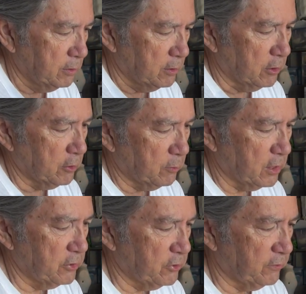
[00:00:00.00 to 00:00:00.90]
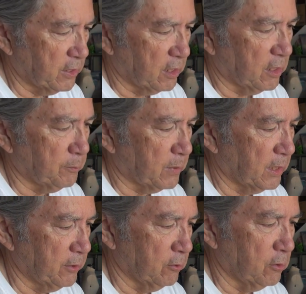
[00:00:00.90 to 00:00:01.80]
Otherwise, you got to buy
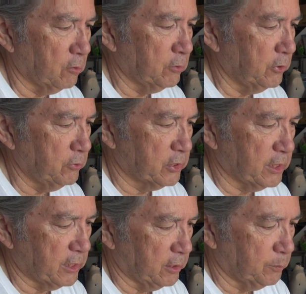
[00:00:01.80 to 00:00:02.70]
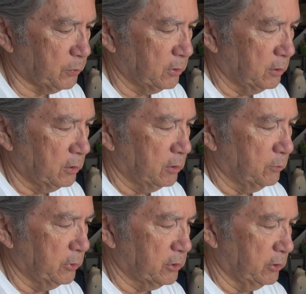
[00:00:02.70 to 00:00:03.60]
their whole new setup,
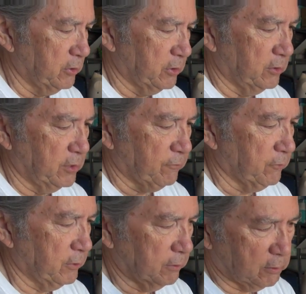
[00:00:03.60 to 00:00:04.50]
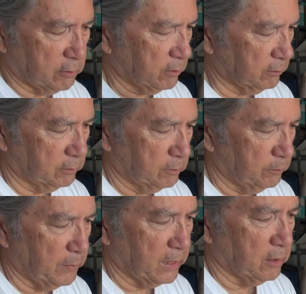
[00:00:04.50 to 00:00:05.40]
which is a different
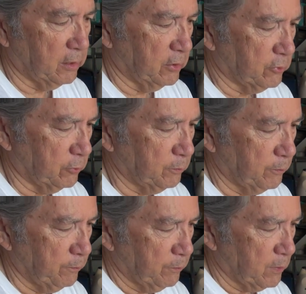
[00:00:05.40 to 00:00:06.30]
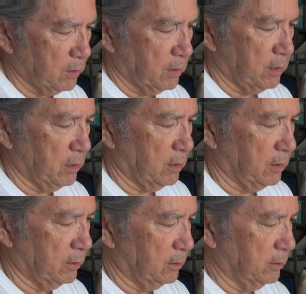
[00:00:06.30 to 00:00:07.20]
mechanism and uh,